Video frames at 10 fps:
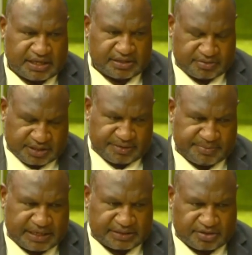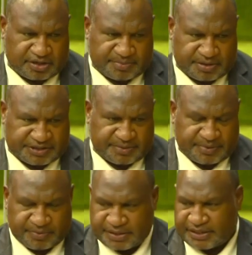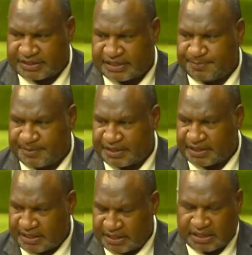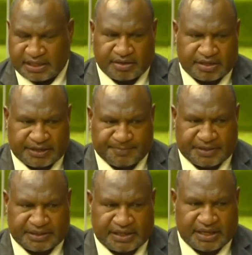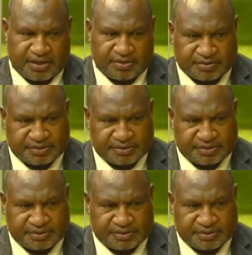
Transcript: Today, me like talking about we keeping our